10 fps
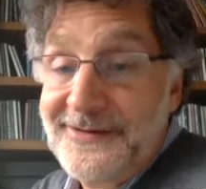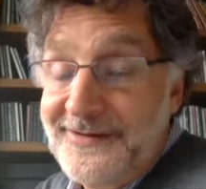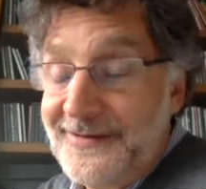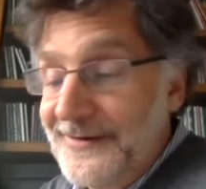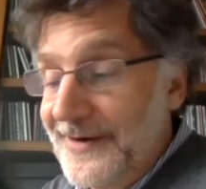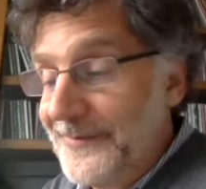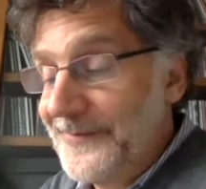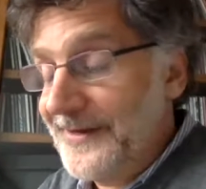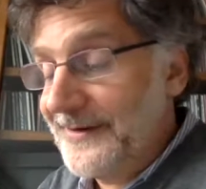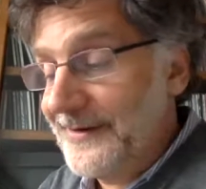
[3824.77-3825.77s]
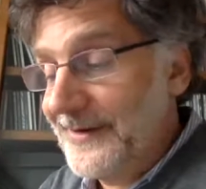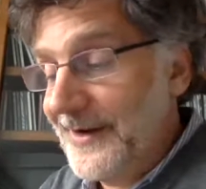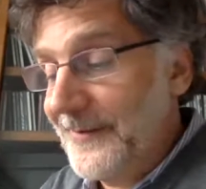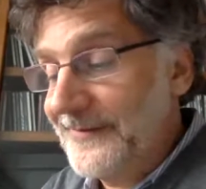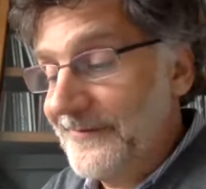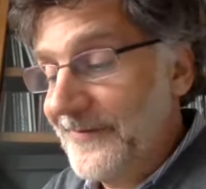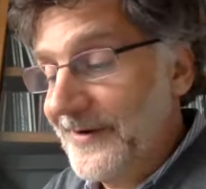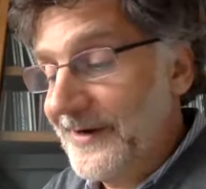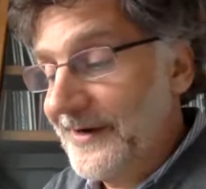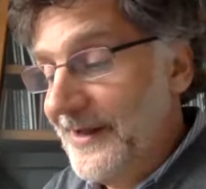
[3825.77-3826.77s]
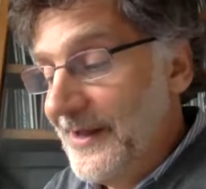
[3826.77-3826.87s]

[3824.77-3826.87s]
not been not been very